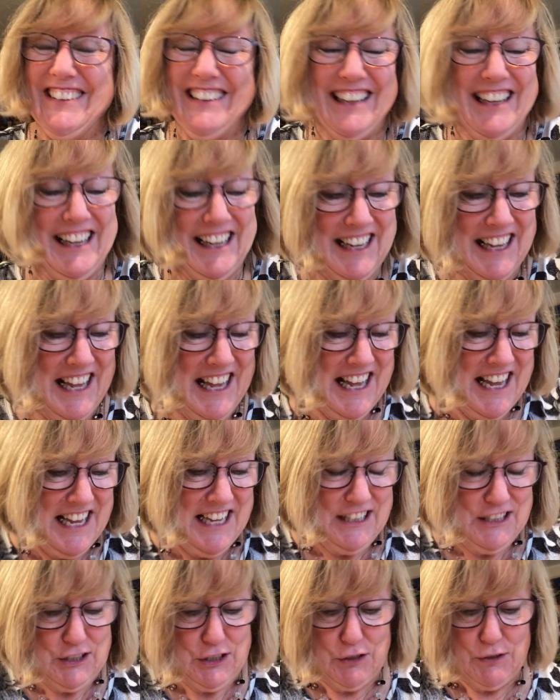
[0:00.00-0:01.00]
okay?
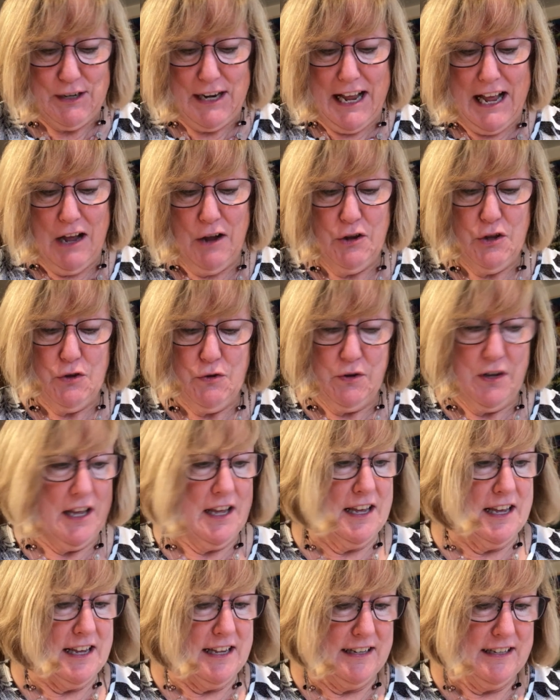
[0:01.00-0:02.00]
So now you
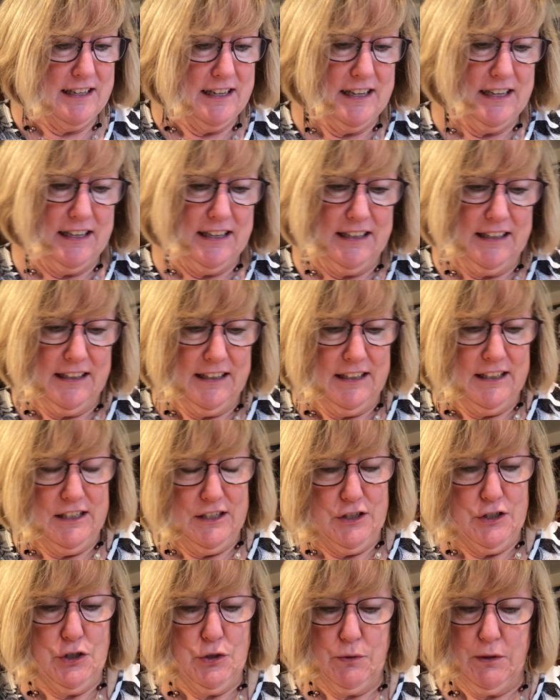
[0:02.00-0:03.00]
can
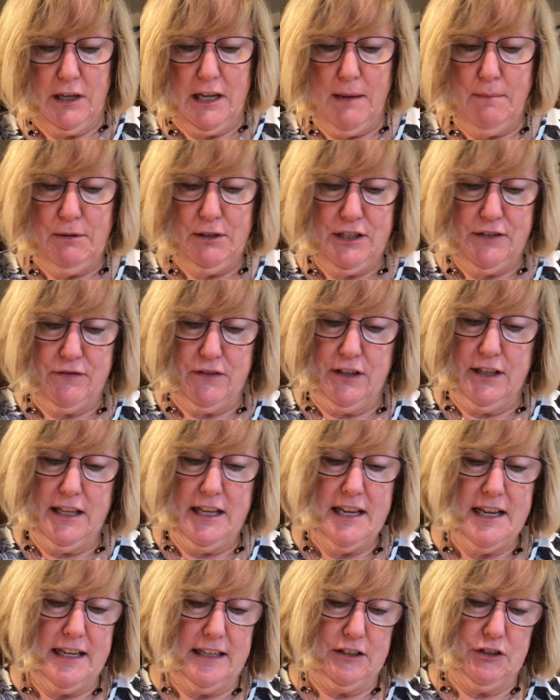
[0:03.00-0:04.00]
do a couple different
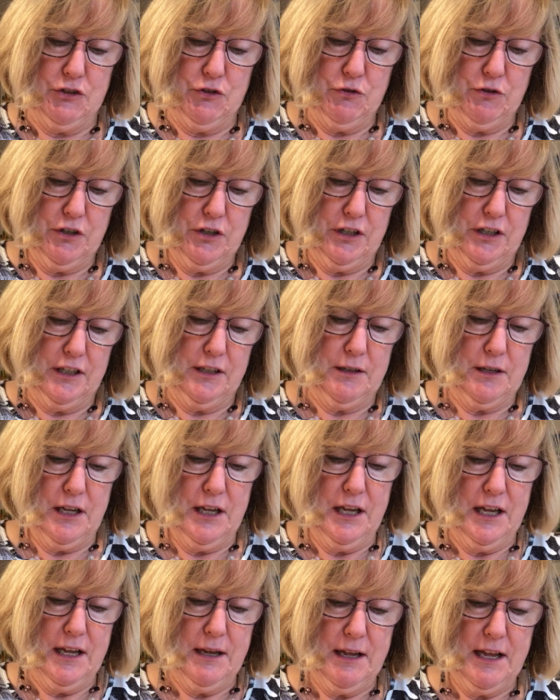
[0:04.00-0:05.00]
things. You could
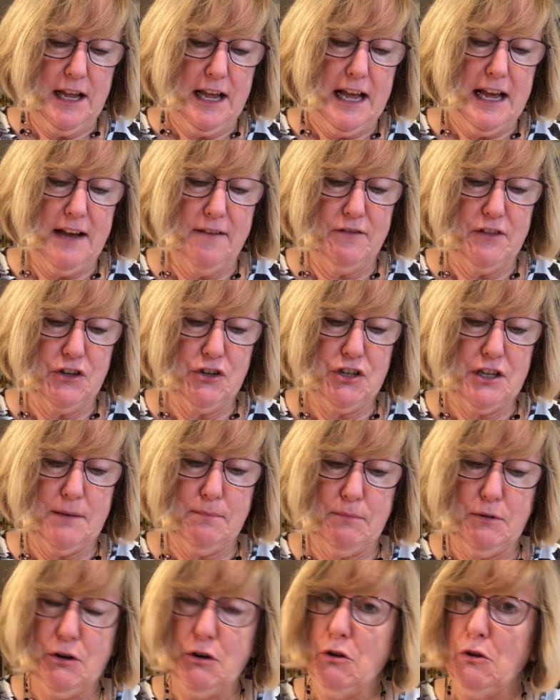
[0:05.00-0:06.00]
have the
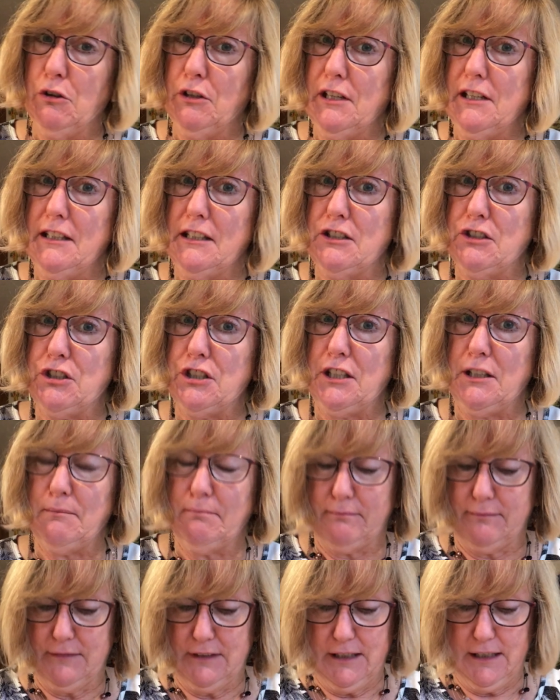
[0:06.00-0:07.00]
shepherd holding the sheep
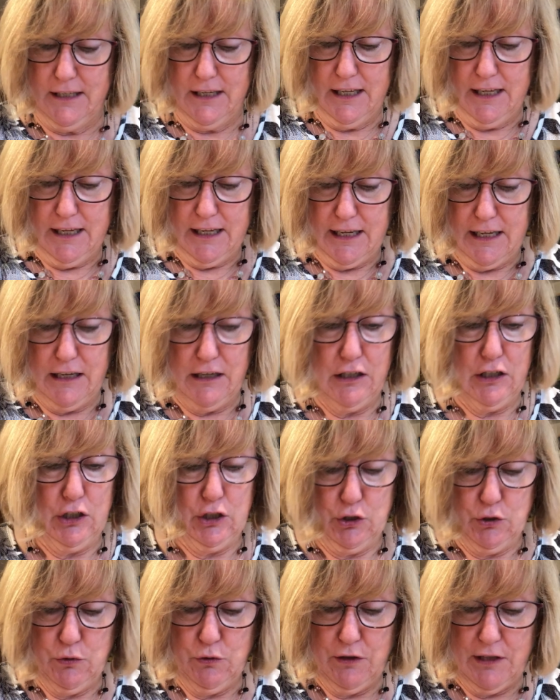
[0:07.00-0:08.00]
and
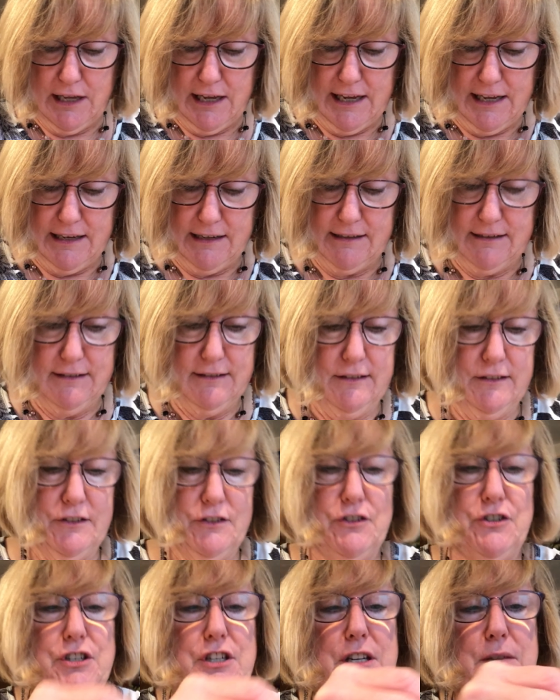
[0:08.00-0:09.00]
glue that
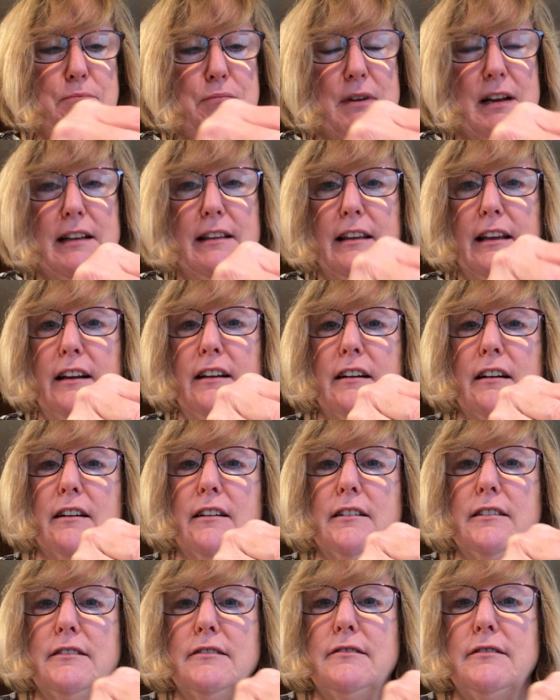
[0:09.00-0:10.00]
sheep right there
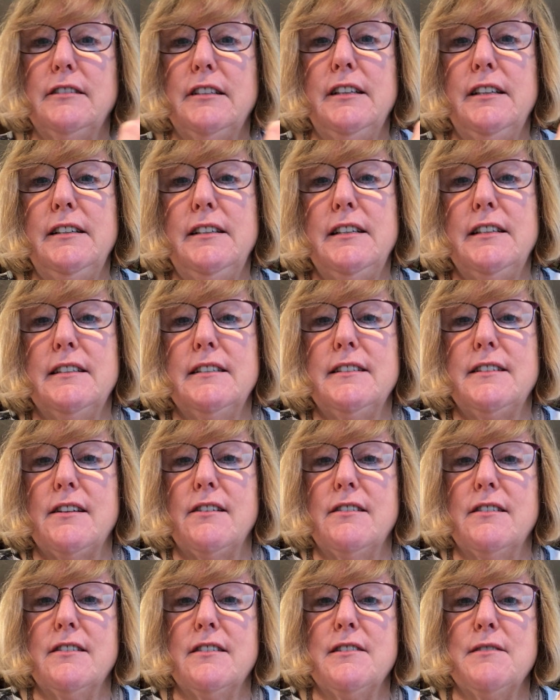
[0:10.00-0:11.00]
in his
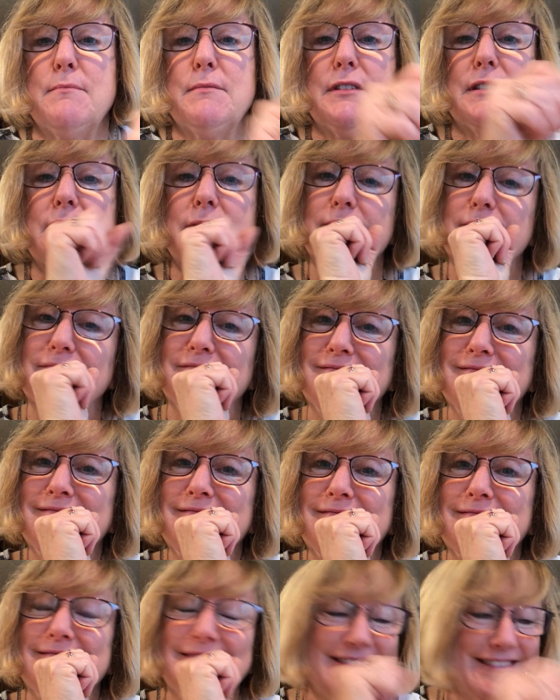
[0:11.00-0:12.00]
arms.
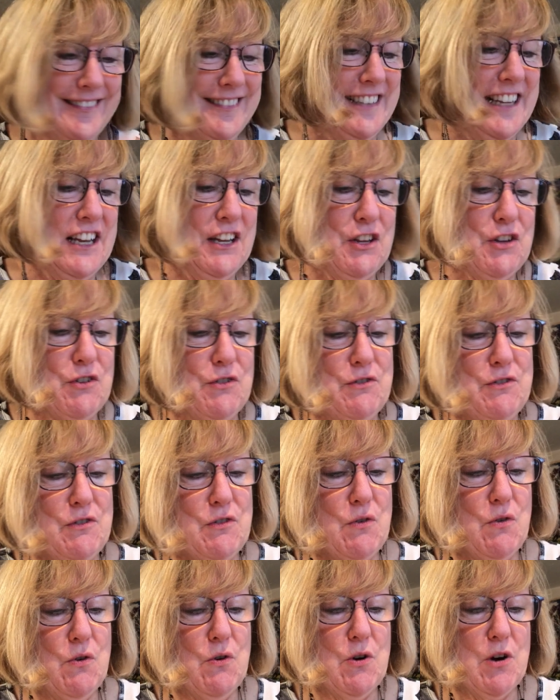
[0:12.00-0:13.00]
Isn't that cute?
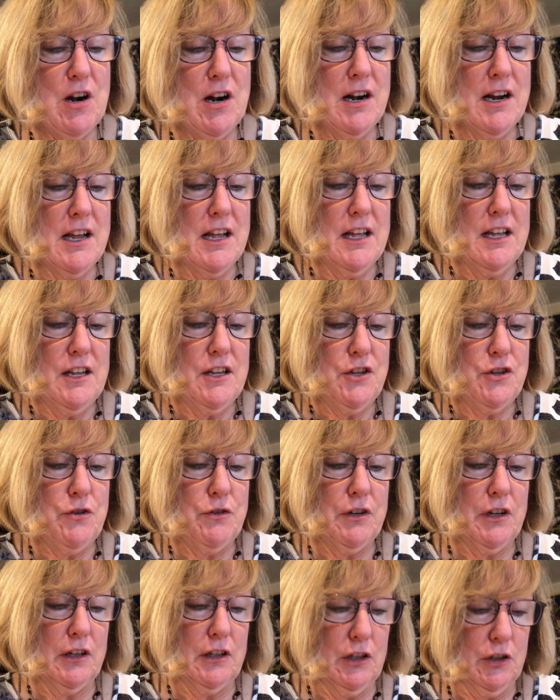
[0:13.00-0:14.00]
Or you
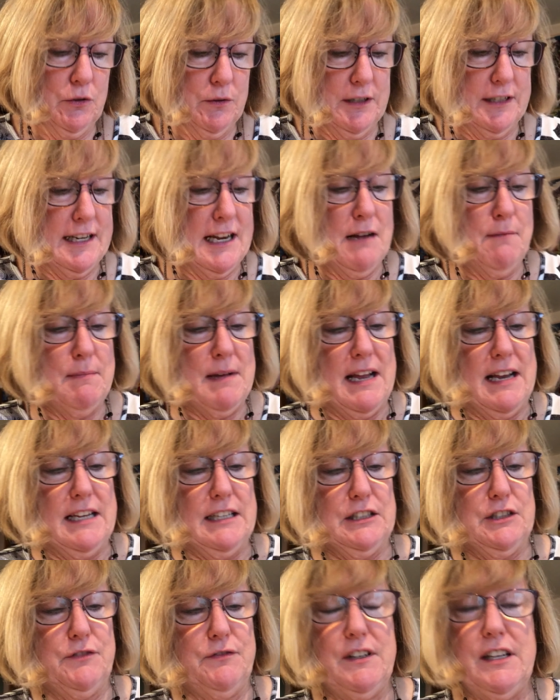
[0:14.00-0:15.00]
could glue it down by
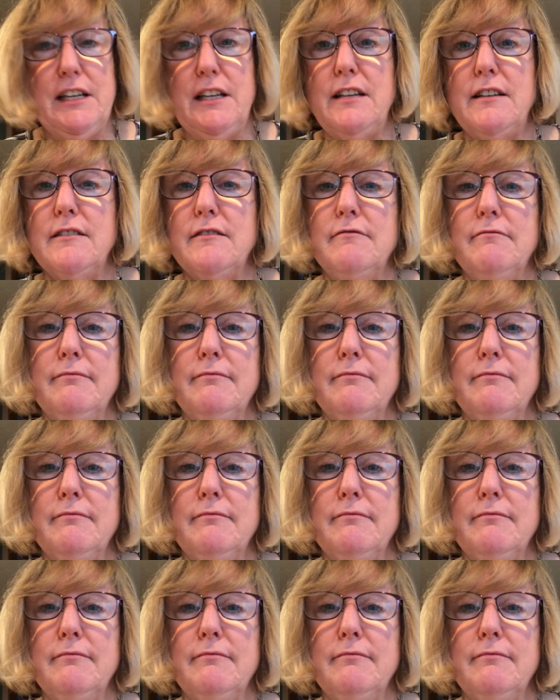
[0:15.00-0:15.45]
his feet,